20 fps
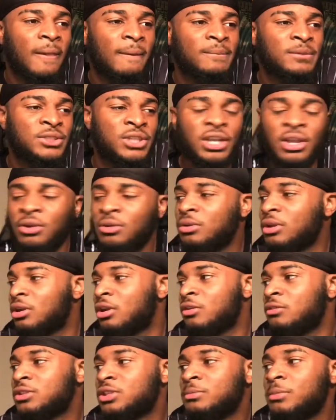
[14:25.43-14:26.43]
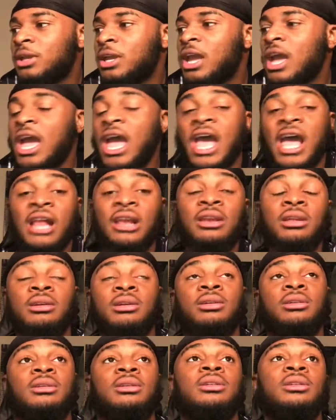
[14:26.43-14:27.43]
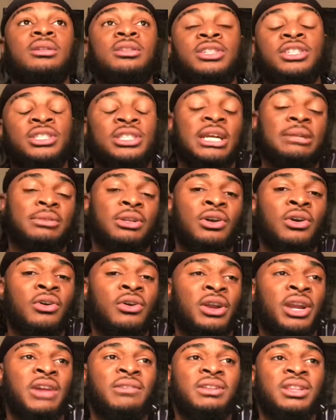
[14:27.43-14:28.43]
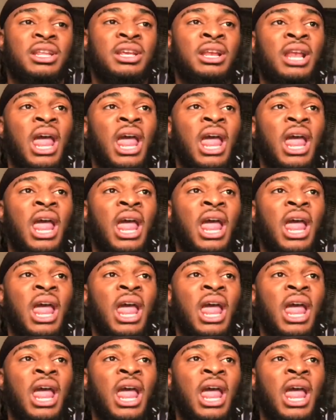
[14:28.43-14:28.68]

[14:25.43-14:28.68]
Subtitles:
She gonna look over to me. Look, she stopped the car and everything.